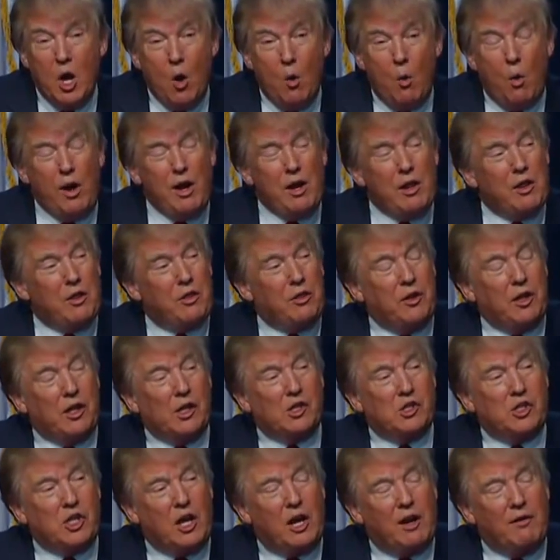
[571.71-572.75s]
One of the
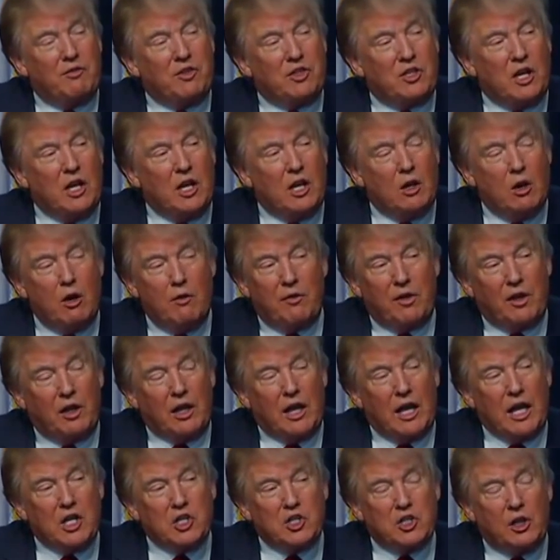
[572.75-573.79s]
things that I've seen over the
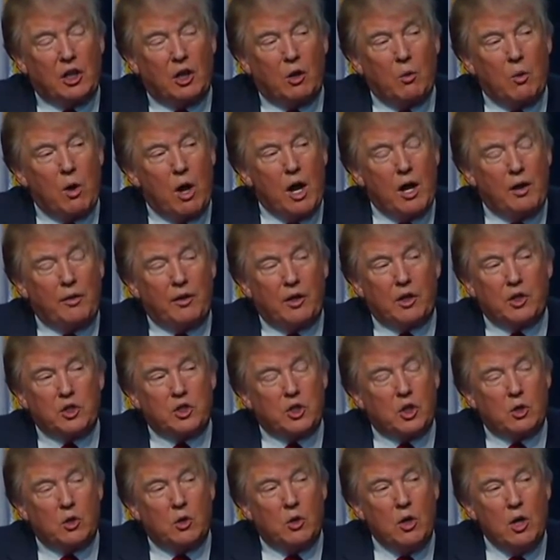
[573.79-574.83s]
last little while that is
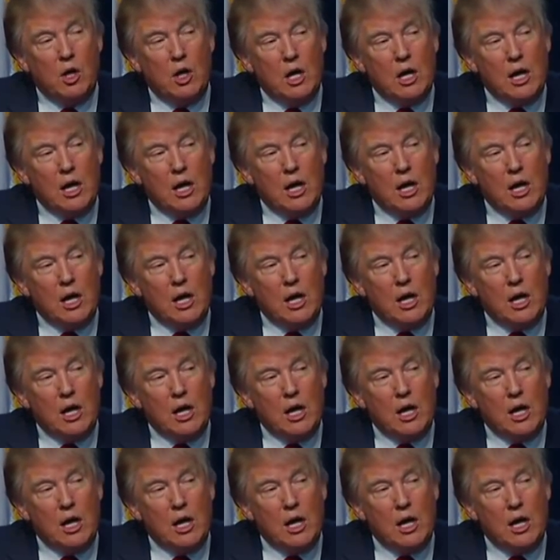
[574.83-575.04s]
so